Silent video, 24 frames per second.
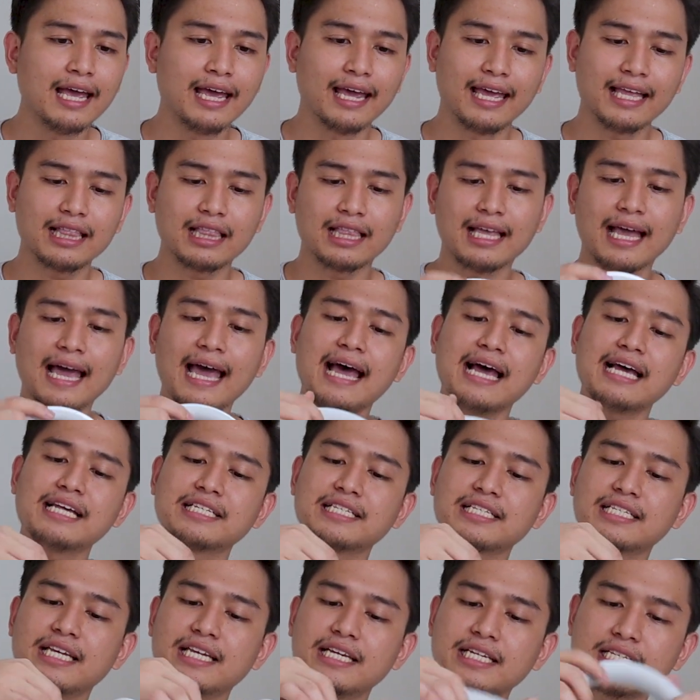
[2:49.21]
It
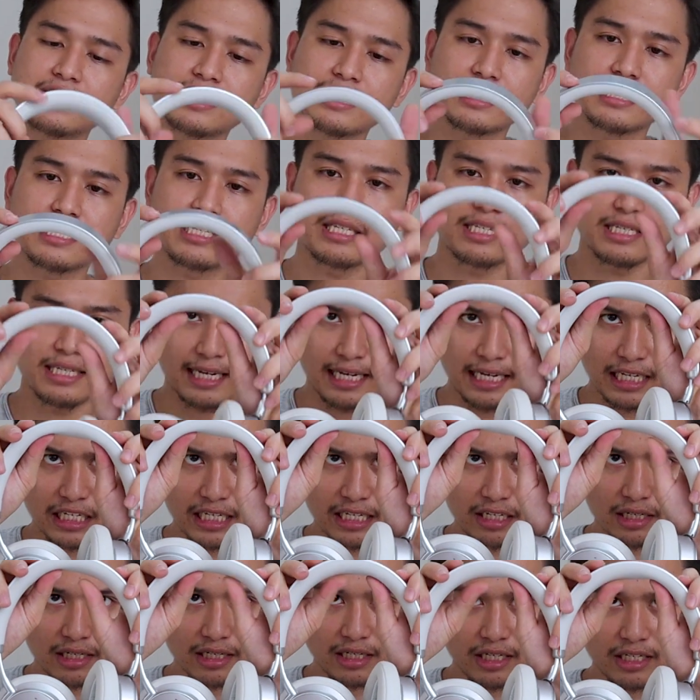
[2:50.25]
has this.
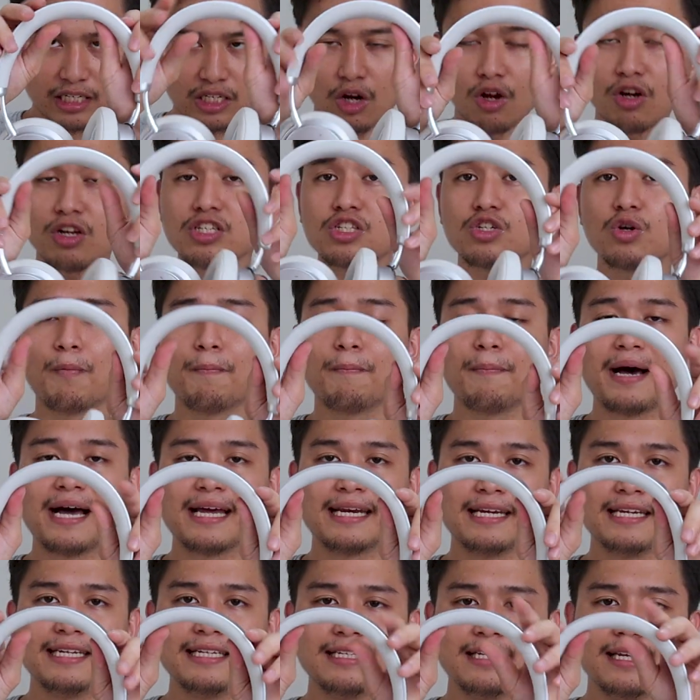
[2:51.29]
It's also
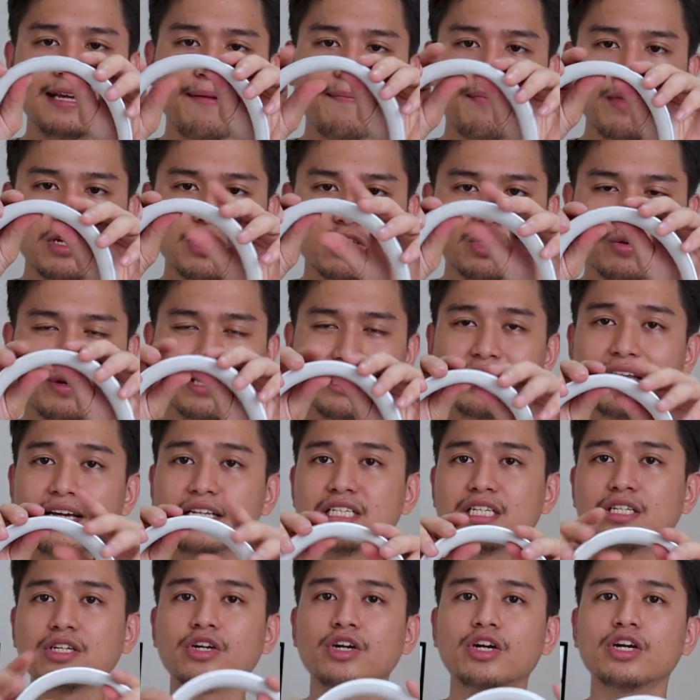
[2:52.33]
padded, so it
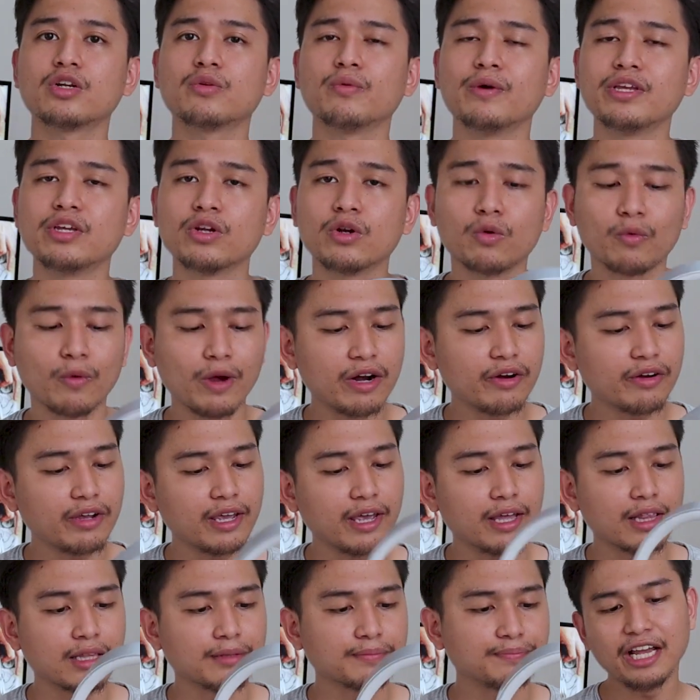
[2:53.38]
doesn't hurt when you're wearing
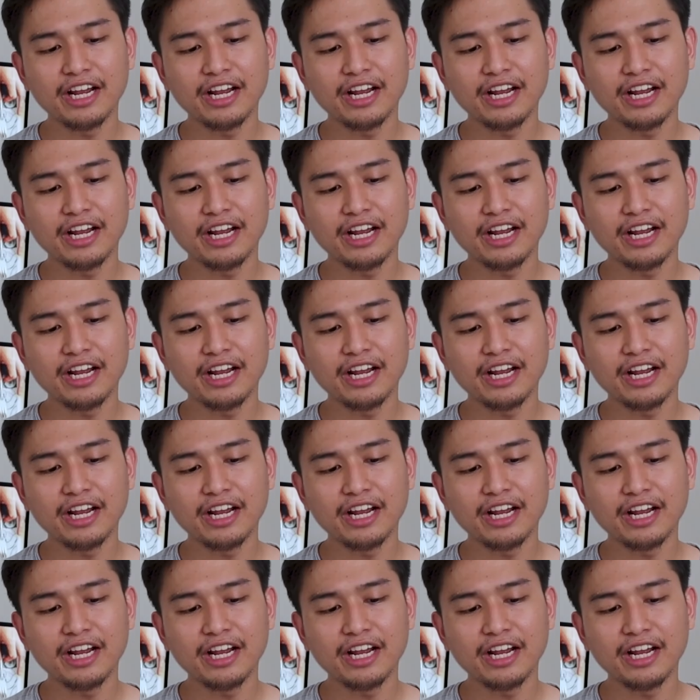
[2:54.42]
it.